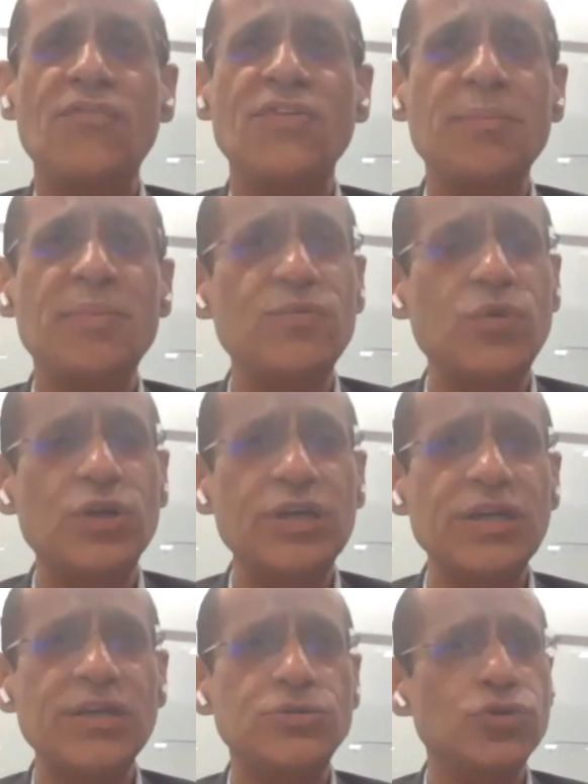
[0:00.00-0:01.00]
We have been
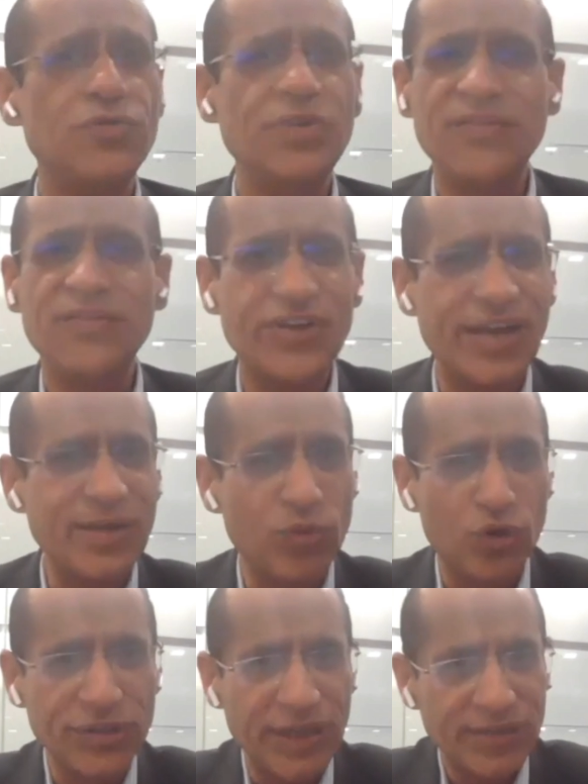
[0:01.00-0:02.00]
working, so we have
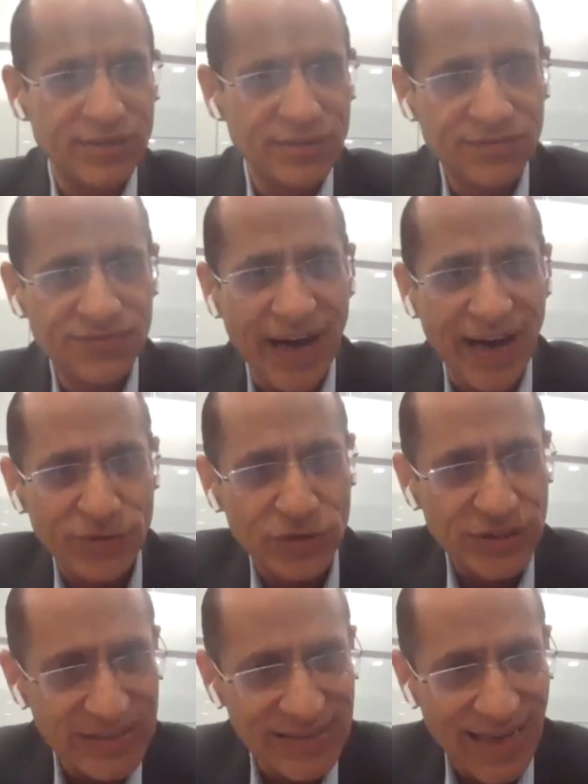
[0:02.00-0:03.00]
trained more than 5
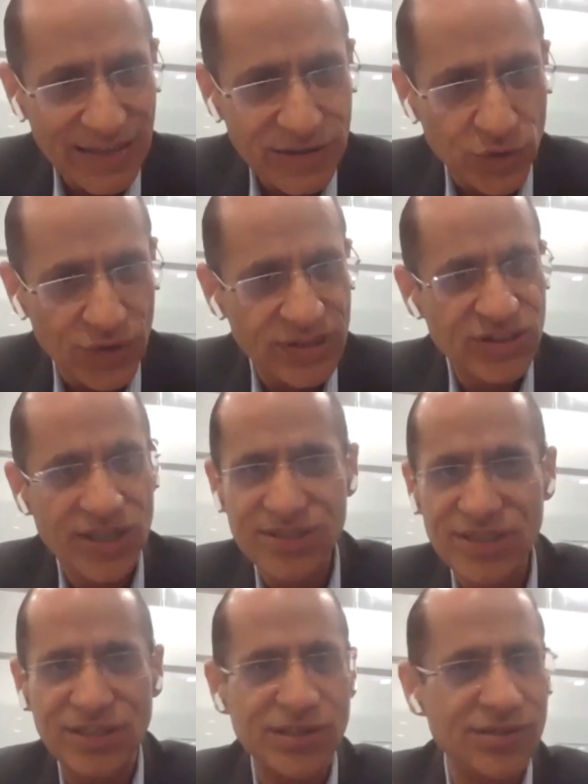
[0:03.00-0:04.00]
to 6 lakh students
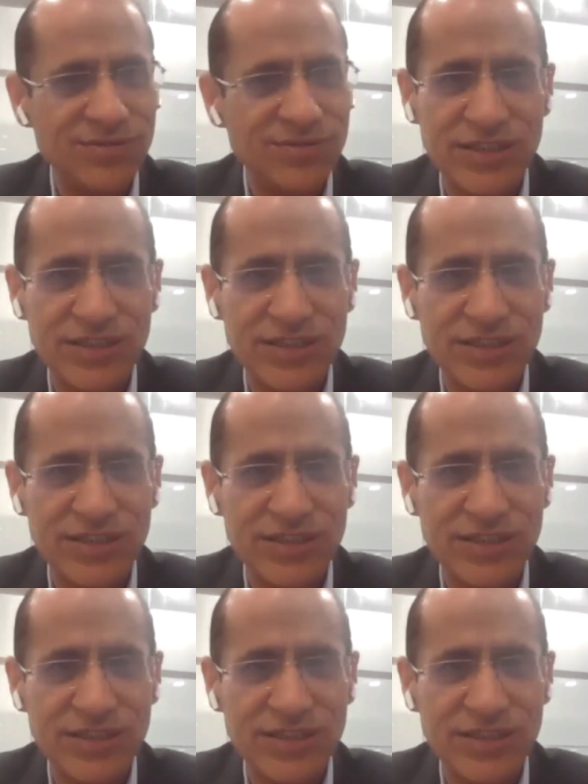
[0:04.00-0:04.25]
just in